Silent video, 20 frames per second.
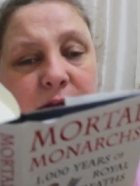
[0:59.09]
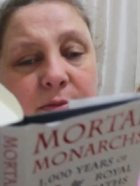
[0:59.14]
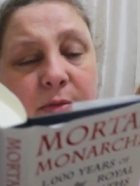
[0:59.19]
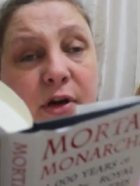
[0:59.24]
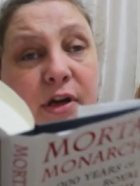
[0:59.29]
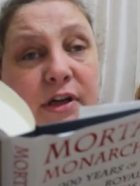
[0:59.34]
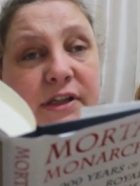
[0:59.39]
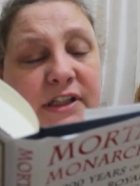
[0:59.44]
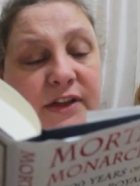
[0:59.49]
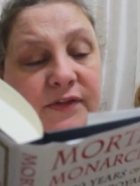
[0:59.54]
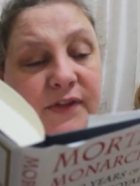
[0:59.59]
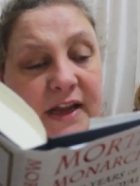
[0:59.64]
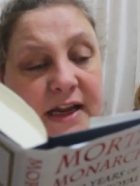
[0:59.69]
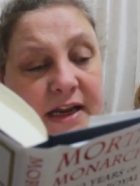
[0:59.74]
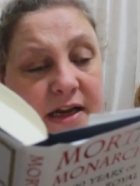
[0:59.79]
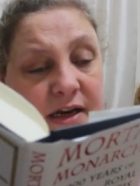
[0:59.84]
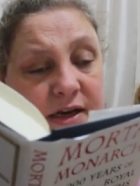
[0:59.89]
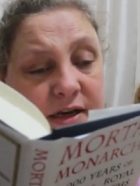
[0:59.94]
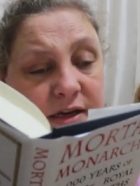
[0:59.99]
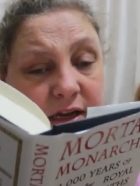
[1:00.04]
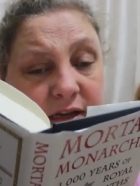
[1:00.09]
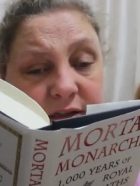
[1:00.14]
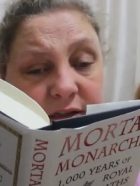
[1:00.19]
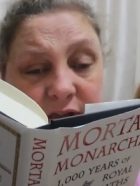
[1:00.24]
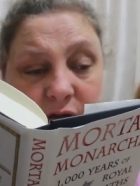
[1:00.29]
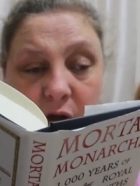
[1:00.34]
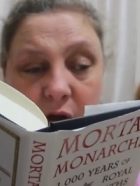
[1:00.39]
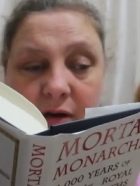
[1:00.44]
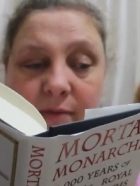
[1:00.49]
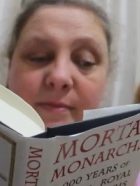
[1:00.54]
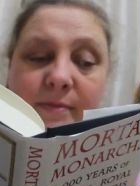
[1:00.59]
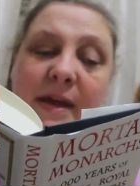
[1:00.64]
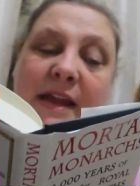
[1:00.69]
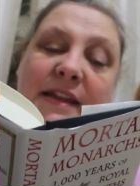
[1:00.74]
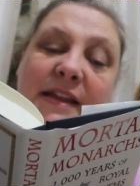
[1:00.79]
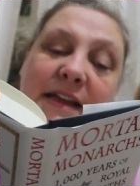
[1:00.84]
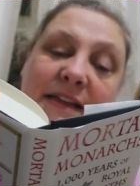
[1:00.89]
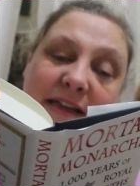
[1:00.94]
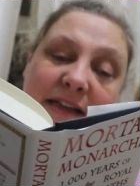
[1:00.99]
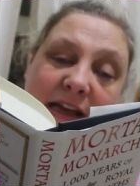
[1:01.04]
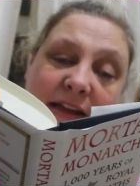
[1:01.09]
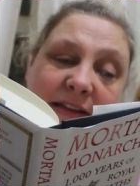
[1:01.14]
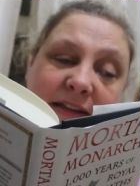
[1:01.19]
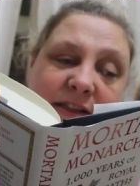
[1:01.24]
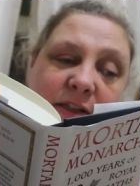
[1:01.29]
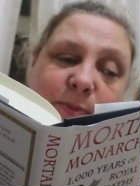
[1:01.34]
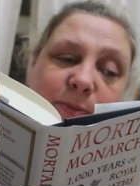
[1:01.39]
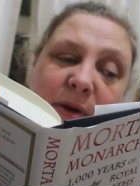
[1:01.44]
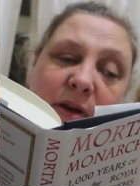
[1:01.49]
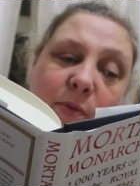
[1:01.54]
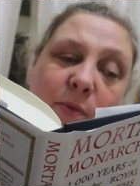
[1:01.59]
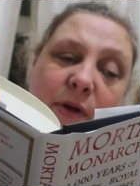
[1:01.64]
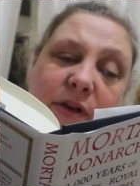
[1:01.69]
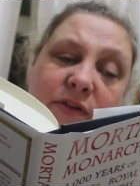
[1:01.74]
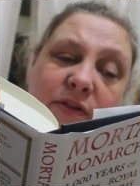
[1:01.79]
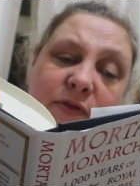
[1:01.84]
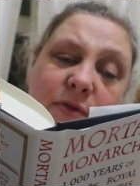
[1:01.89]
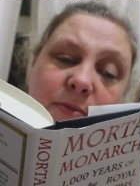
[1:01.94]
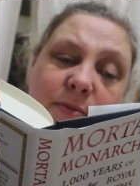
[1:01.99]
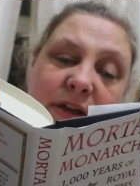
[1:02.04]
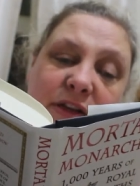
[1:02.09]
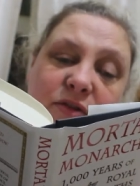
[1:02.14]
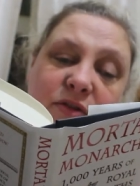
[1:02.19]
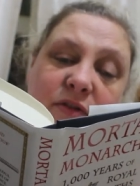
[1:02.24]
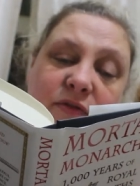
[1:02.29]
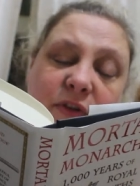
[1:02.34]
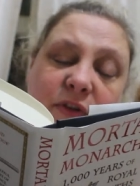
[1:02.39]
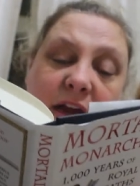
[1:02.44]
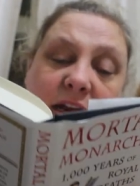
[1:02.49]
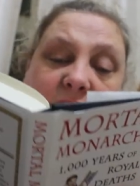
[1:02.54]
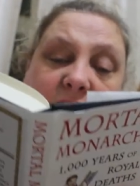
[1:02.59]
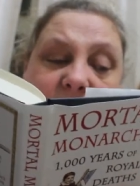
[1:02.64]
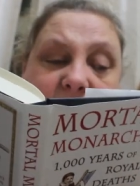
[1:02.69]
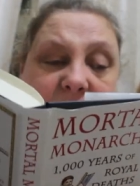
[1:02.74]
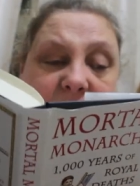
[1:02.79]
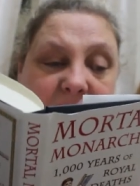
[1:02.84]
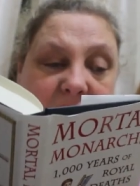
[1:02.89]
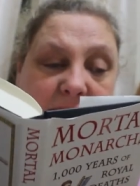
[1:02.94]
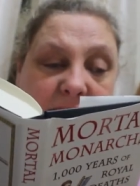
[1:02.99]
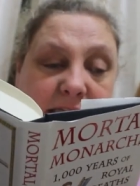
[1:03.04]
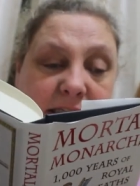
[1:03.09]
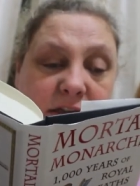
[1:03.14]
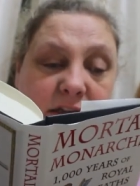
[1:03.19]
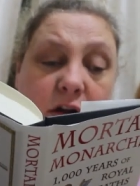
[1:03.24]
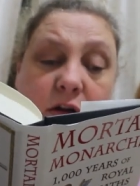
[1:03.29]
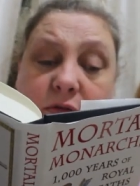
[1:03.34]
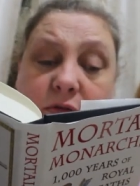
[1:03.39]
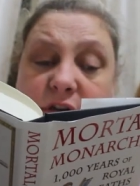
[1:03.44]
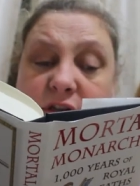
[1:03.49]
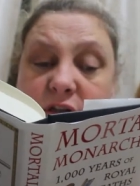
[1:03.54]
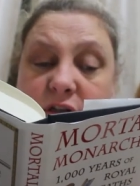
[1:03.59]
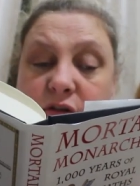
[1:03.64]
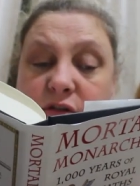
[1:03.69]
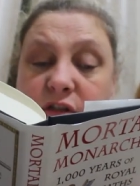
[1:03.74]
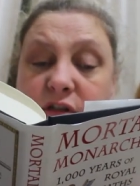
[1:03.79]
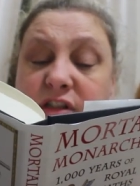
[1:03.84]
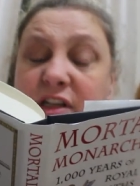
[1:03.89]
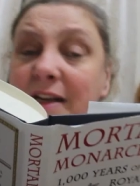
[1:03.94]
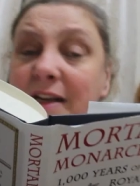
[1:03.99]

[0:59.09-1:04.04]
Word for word: the monarchs of England and Scotland met their deaths has been a wonderful mixture of violence, disease, overindulgence